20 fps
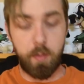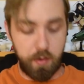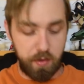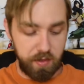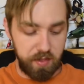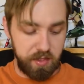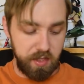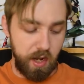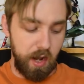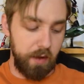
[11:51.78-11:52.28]
worth of
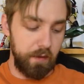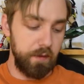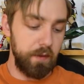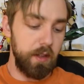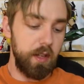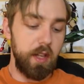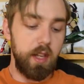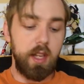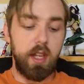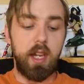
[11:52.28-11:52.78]
stuff.
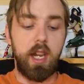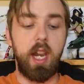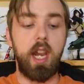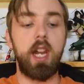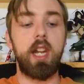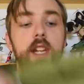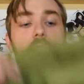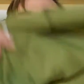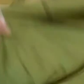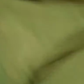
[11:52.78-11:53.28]

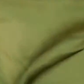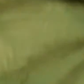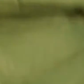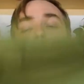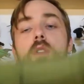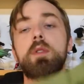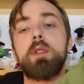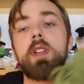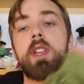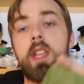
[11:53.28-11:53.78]
And you
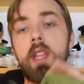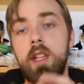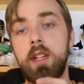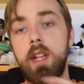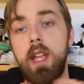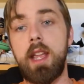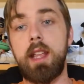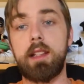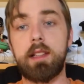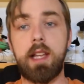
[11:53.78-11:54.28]
throw in
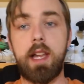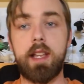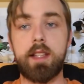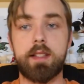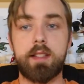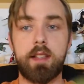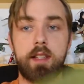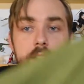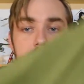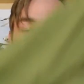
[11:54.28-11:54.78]
a
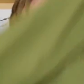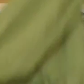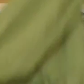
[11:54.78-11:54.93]
licensed